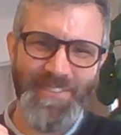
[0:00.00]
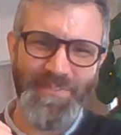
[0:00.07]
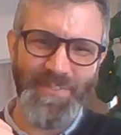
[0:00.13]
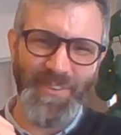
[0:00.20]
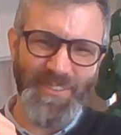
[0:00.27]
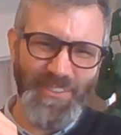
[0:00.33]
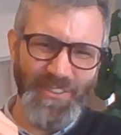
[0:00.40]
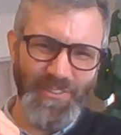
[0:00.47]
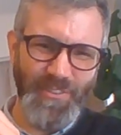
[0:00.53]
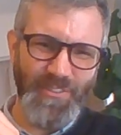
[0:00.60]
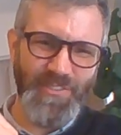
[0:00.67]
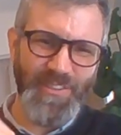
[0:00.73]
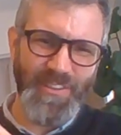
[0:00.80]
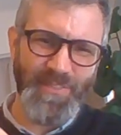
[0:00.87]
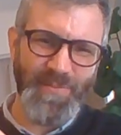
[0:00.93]
For a little,
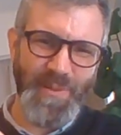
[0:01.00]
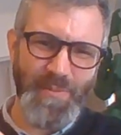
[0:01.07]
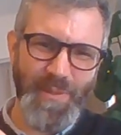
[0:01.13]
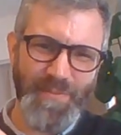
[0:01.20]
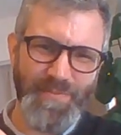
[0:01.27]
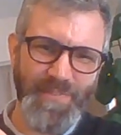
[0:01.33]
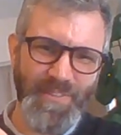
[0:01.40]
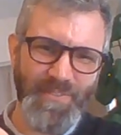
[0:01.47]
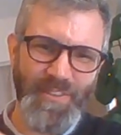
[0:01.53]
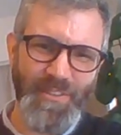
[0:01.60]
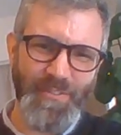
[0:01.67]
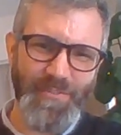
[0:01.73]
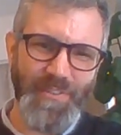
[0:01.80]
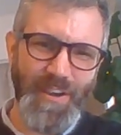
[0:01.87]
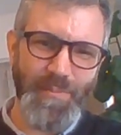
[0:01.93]
like maybe
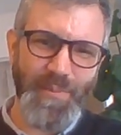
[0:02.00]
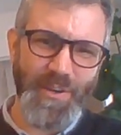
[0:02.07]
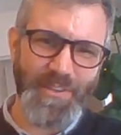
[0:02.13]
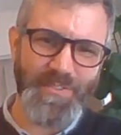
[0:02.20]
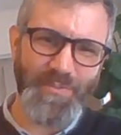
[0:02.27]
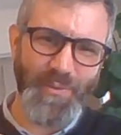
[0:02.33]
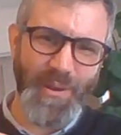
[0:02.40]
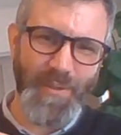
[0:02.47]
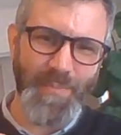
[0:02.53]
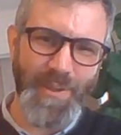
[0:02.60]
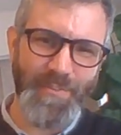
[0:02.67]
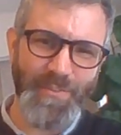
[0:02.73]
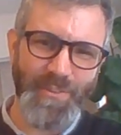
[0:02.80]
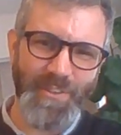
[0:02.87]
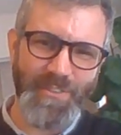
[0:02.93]
another $5 for what I
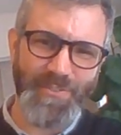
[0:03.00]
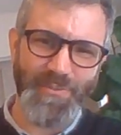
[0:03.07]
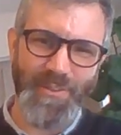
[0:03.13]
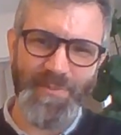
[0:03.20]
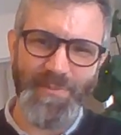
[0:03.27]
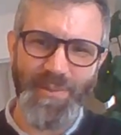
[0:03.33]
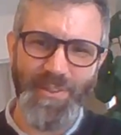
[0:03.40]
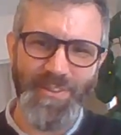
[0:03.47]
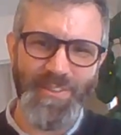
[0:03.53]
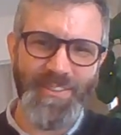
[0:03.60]
paid for this one, but